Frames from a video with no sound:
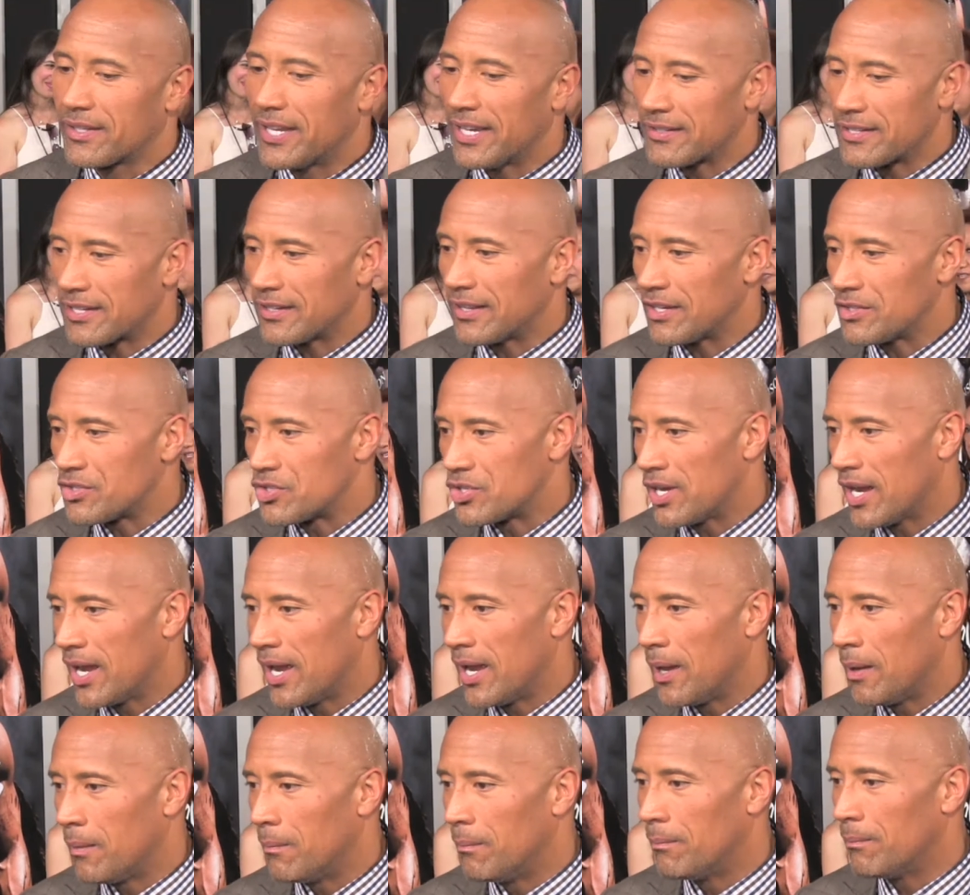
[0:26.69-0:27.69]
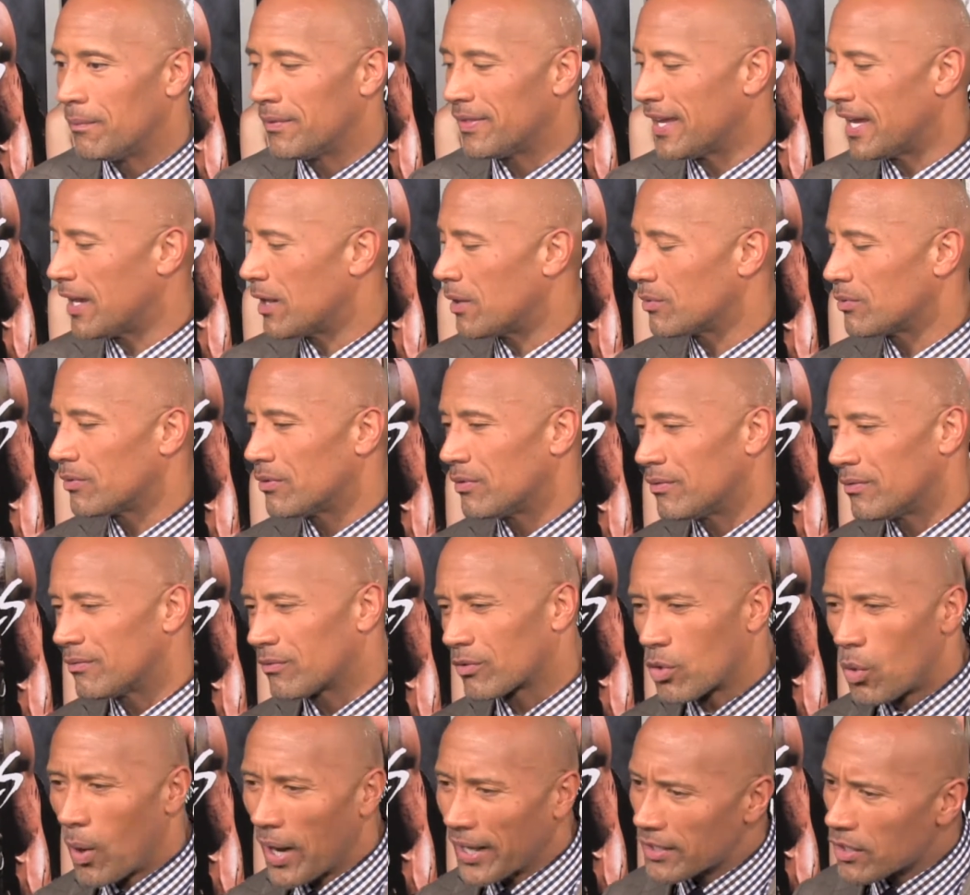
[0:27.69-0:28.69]
get to the gym, they don't
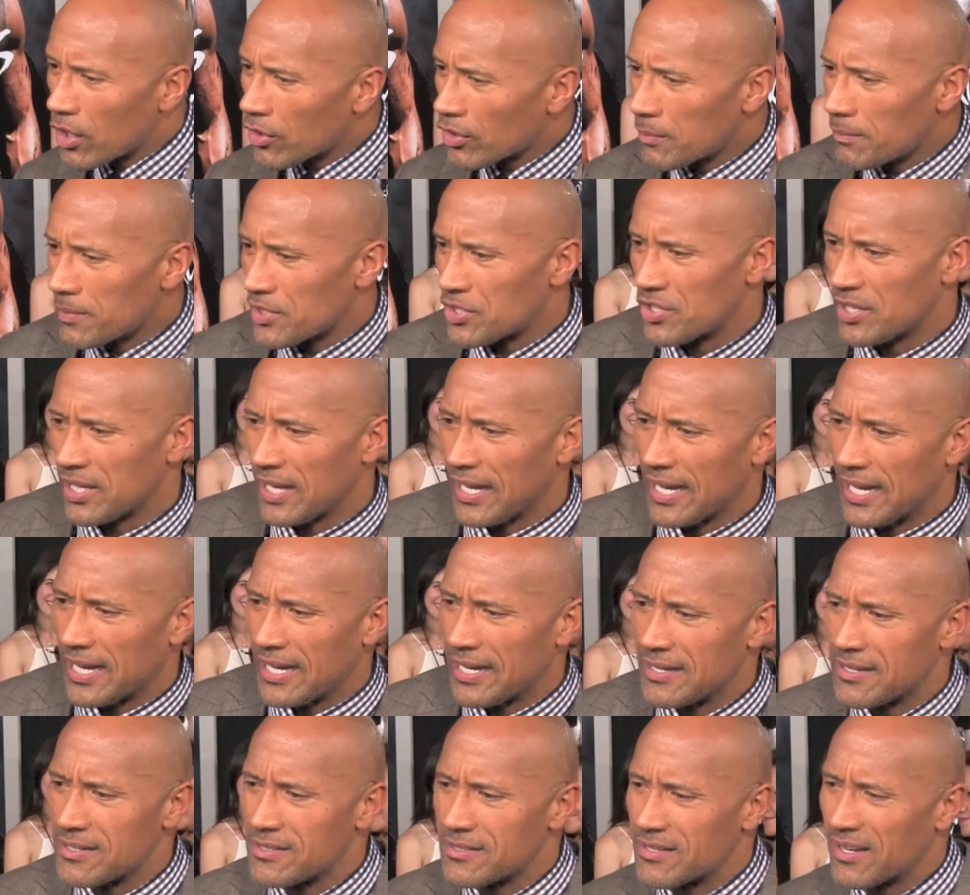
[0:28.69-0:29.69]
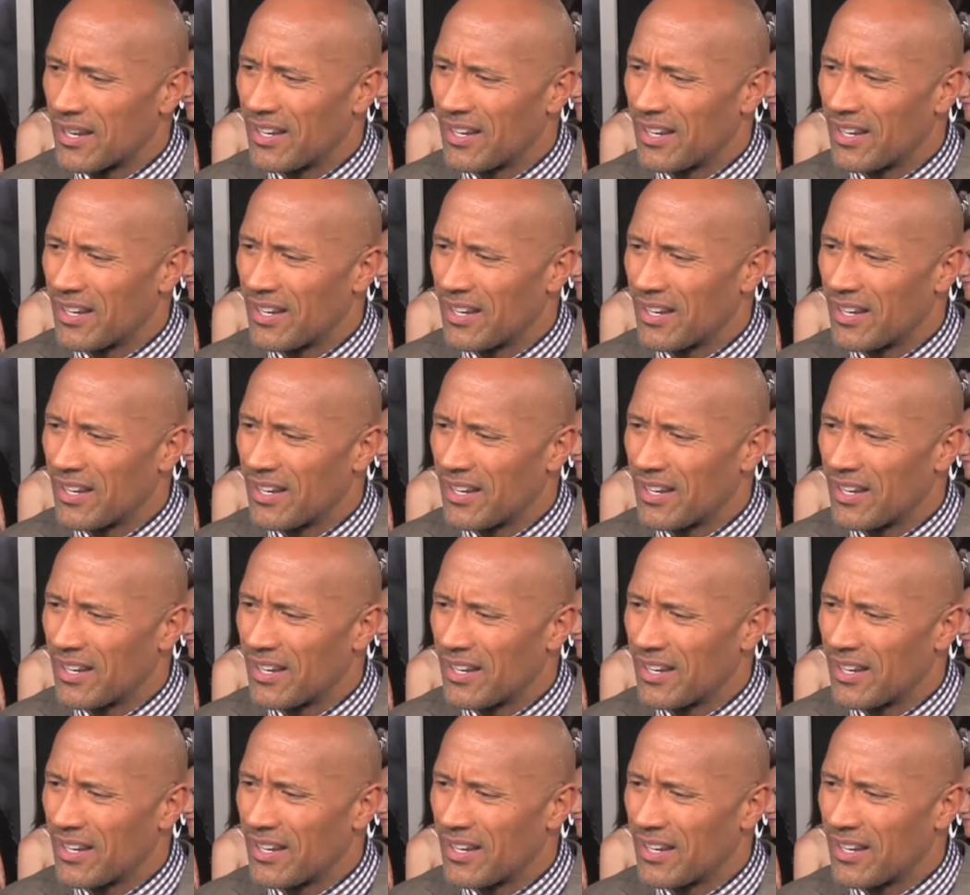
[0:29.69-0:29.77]
quite know the machines,